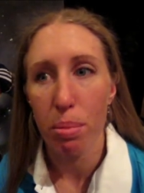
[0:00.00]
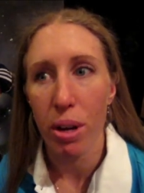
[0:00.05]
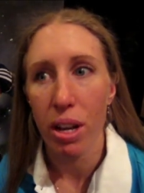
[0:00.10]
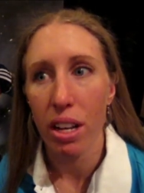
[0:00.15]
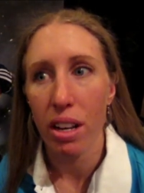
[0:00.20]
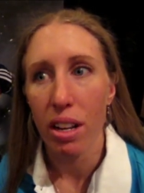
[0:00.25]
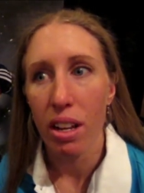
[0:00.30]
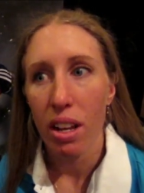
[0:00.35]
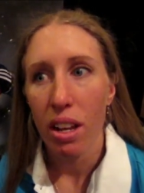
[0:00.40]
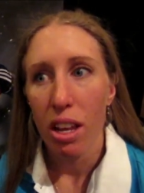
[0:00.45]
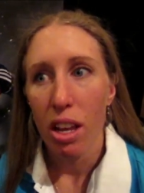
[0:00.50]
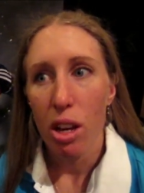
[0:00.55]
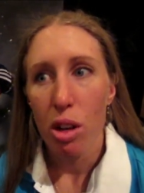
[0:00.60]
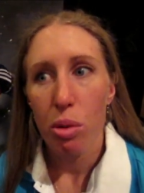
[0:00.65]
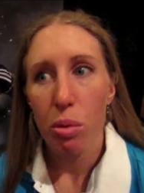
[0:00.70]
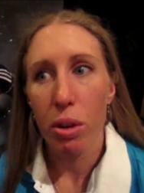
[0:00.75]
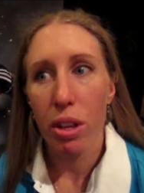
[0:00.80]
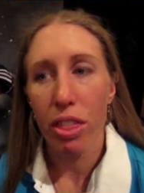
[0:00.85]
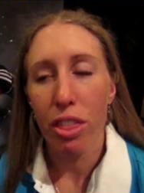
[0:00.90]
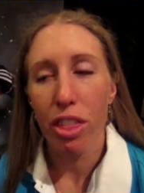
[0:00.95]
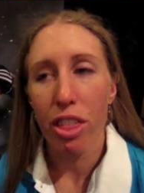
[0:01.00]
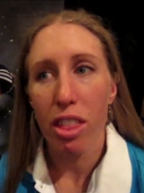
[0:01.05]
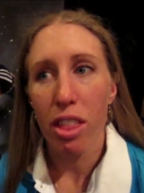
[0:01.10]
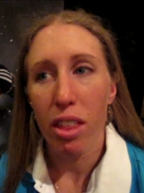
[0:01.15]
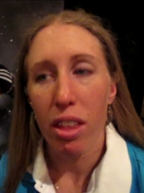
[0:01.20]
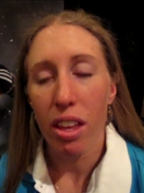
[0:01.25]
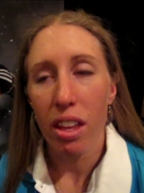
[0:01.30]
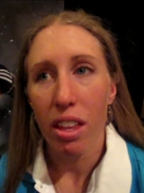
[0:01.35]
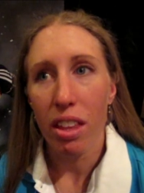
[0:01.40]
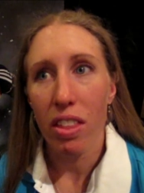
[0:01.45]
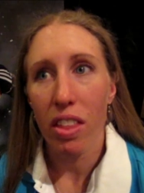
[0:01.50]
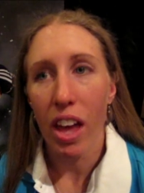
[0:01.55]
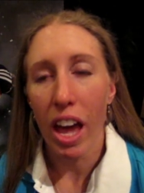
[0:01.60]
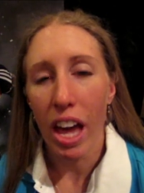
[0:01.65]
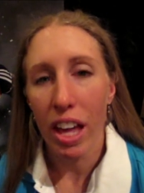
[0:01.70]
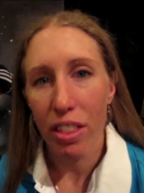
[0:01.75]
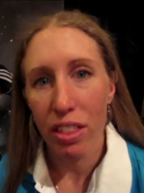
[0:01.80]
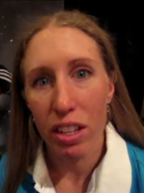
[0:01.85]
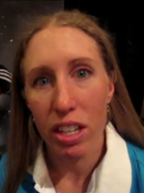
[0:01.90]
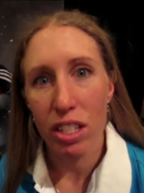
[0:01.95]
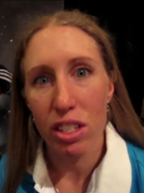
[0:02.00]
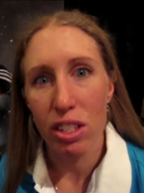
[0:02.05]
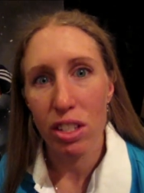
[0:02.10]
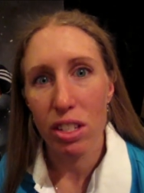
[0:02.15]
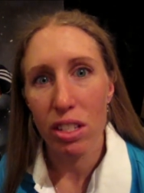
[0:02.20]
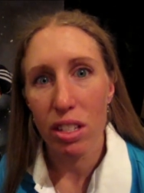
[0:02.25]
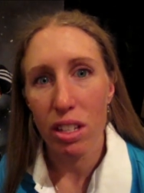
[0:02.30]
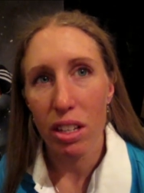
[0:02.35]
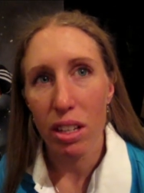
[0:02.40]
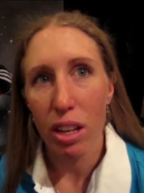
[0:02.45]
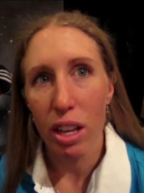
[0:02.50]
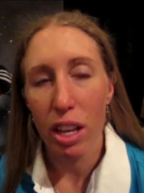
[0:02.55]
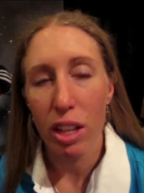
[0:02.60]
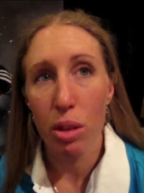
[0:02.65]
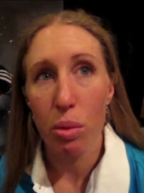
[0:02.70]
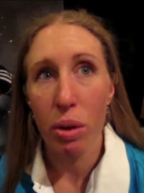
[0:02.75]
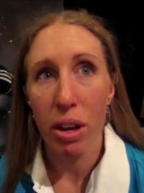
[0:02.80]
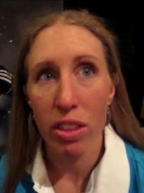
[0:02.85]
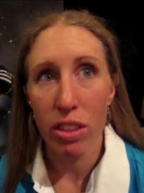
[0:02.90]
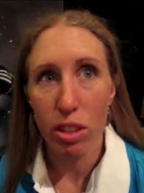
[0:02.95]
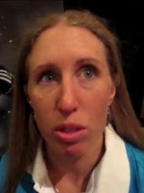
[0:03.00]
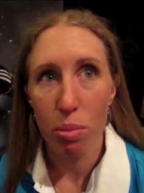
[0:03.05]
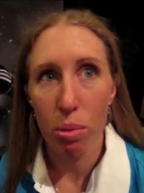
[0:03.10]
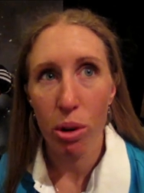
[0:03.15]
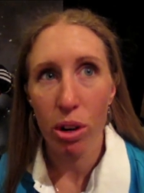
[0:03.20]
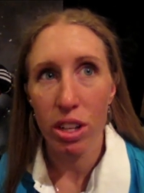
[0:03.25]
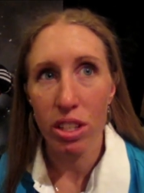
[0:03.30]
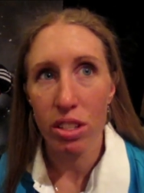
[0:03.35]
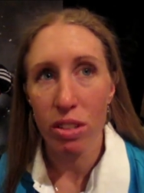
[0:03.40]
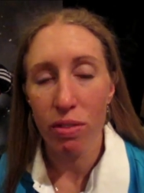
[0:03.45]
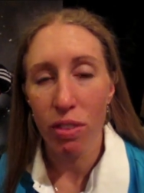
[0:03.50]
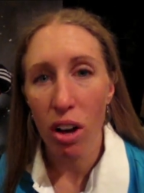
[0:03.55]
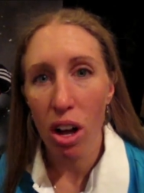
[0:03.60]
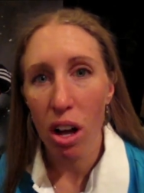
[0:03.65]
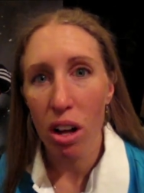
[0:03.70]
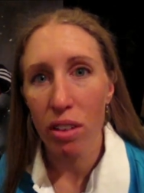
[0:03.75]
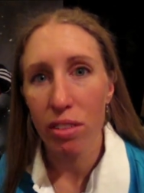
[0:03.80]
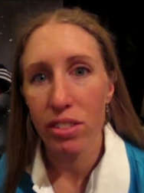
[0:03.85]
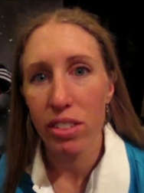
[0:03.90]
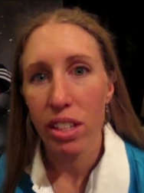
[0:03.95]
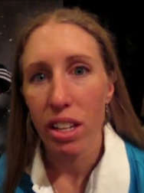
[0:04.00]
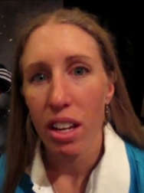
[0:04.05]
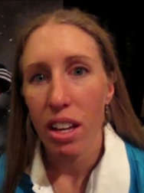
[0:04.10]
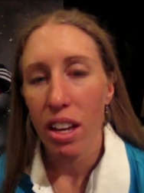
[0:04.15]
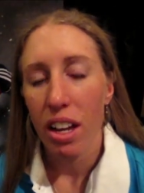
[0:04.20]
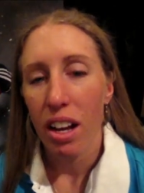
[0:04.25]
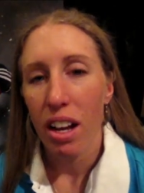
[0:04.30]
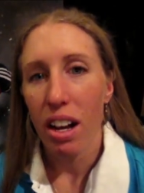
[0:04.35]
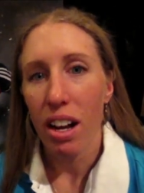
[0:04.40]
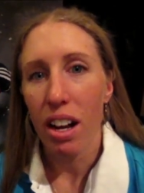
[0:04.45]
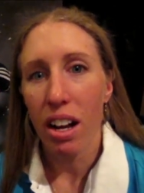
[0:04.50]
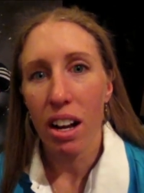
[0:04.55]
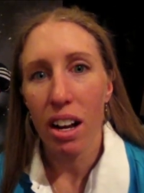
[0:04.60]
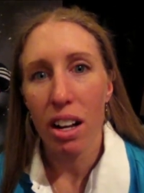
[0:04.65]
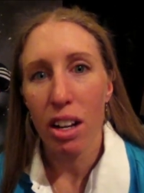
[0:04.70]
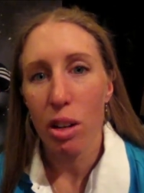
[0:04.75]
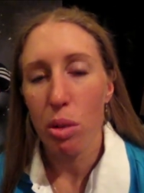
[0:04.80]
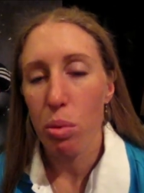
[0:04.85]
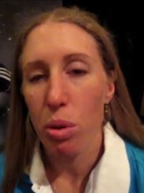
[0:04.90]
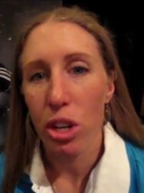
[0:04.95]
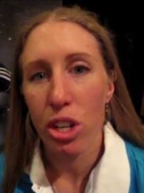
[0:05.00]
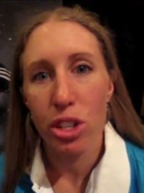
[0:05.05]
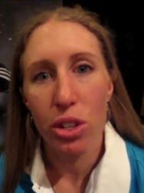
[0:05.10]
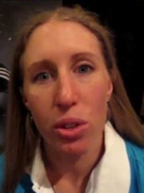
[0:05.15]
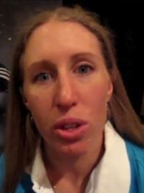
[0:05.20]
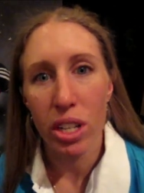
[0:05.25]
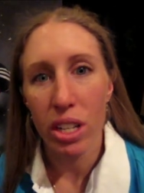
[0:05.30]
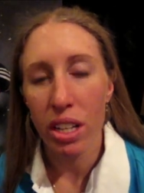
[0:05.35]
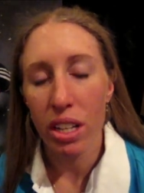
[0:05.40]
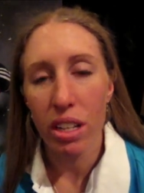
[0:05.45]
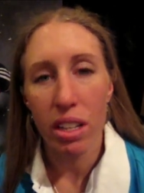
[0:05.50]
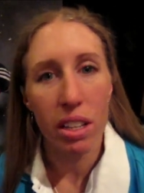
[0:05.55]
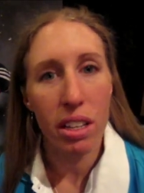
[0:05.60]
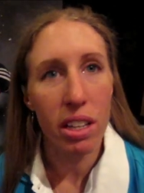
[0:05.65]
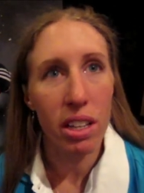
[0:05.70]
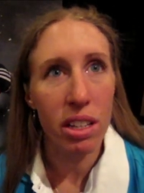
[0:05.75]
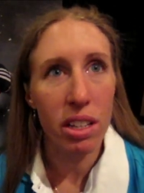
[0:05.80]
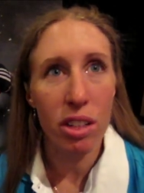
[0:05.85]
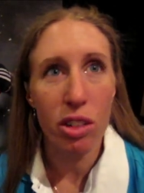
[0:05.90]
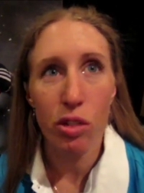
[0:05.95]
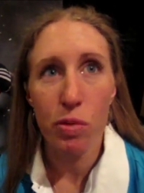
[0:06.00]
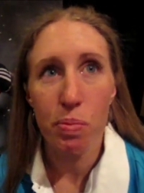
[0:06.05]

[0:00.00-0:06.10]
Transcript: But with the athletes and the way the sport has evolved, uh, we're shooting in